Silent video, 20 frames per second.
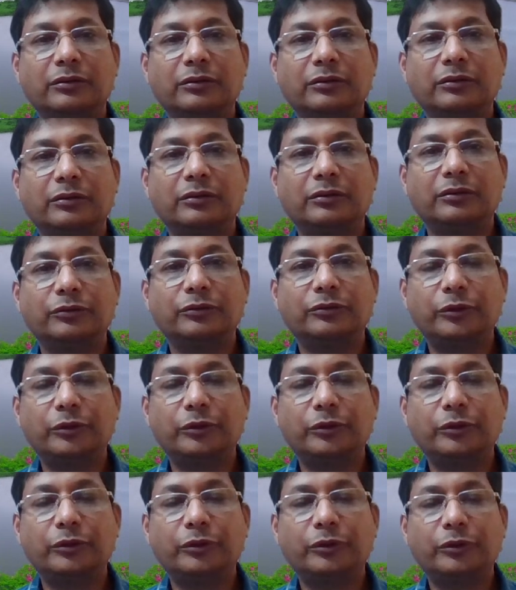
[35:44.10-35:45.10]
So you can
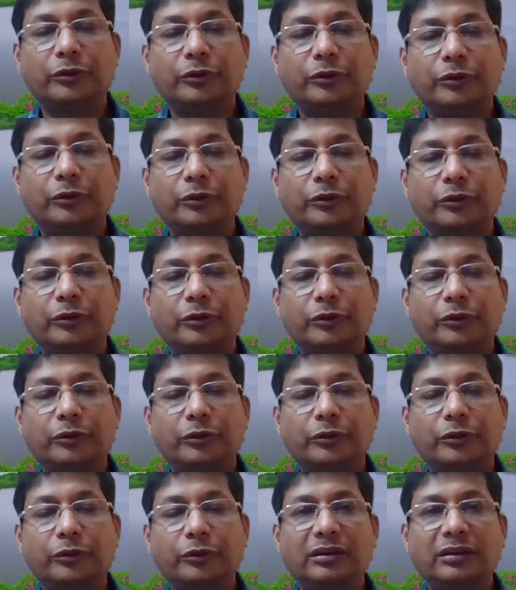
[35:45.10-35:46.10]
write programs in
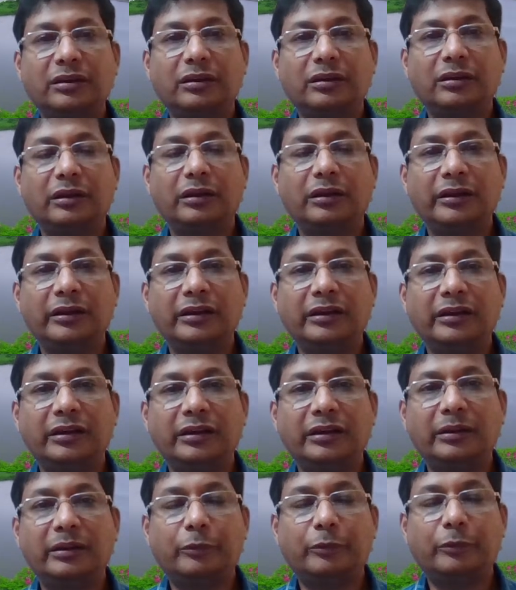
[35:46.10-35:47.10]
the
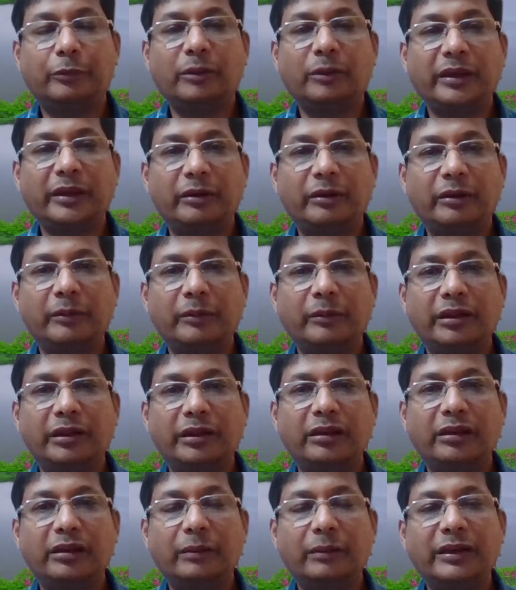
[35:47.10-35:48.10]
programming environment, like
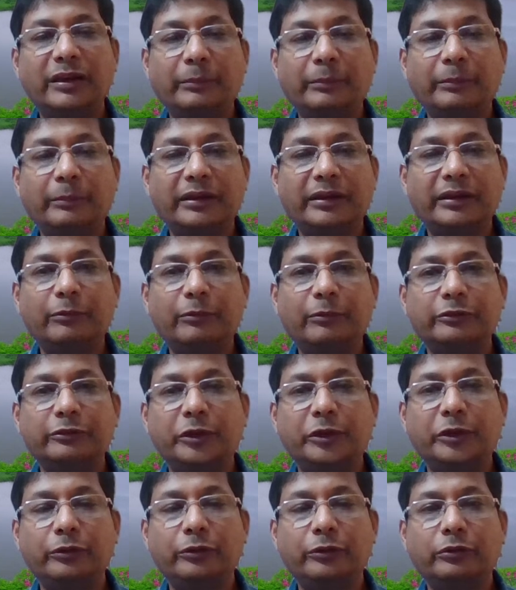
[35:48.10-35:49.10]
even in the MATLAB also you
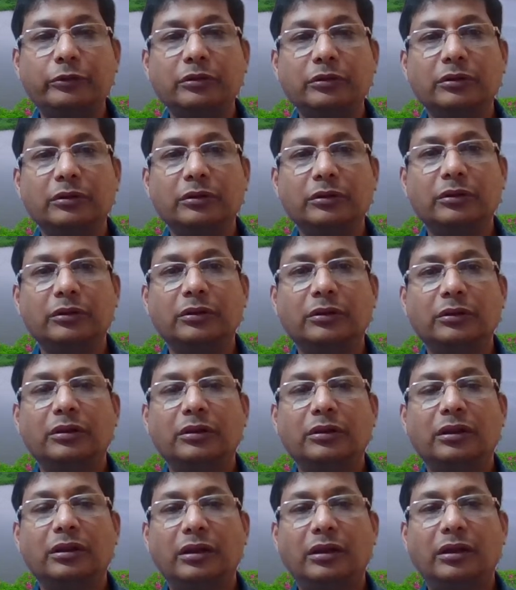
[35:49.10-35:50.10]
can do,
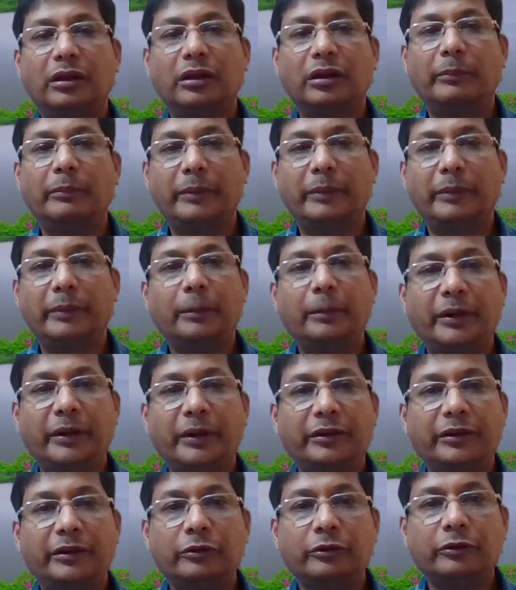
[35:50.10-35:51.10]
but the
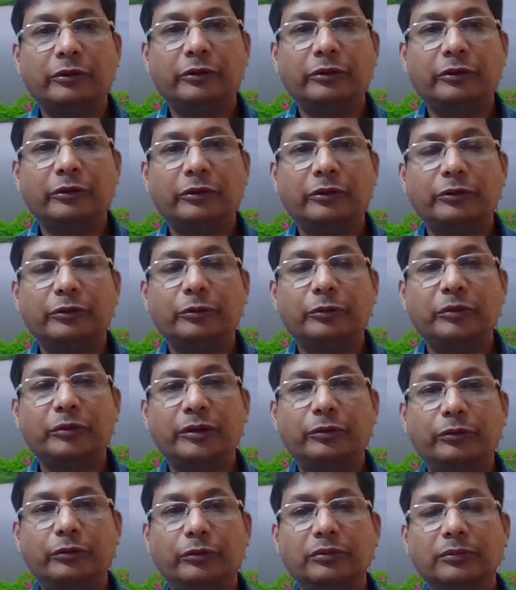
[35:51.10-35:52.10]
Python also you can do.
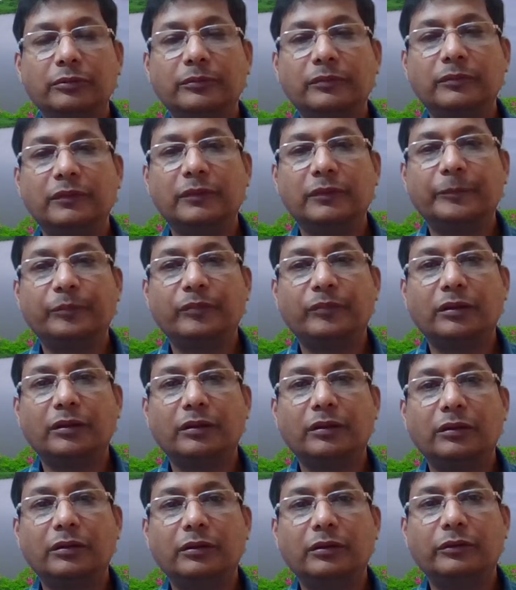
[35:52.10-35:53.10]

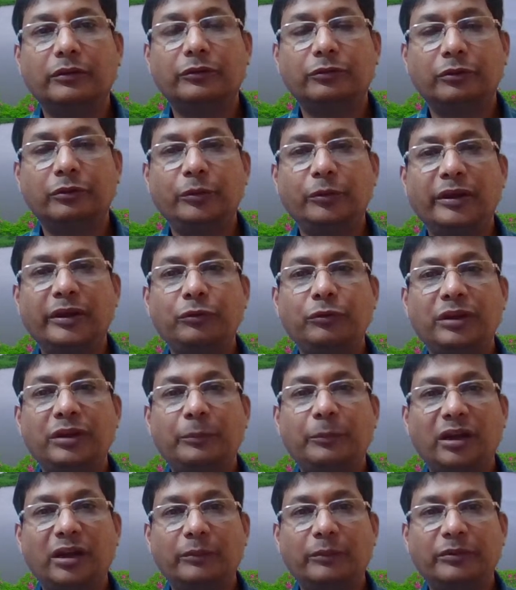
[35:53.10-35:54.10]
So you can do the
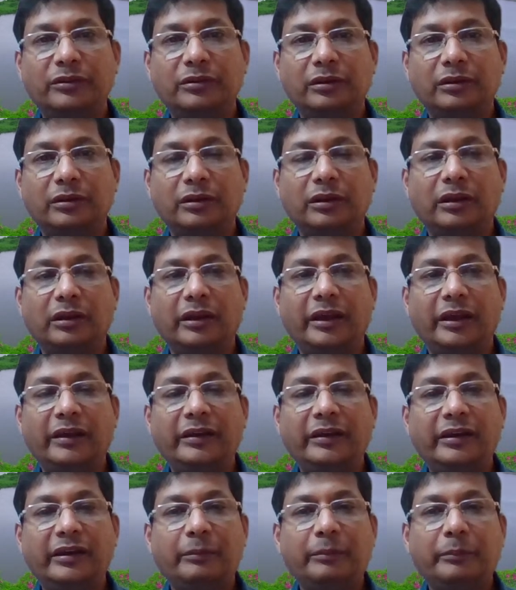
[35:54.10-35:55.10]
programs, and
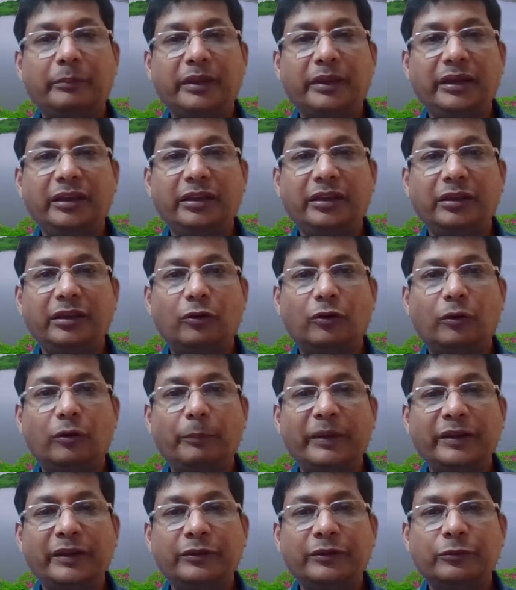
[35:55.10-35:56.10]
there are many
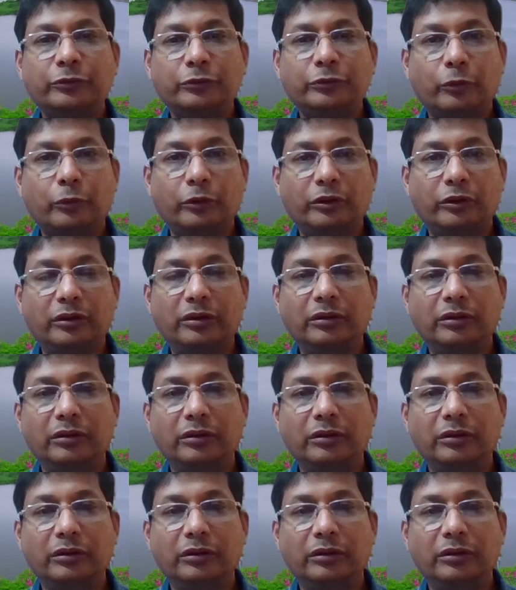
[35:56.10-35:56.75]
open source code.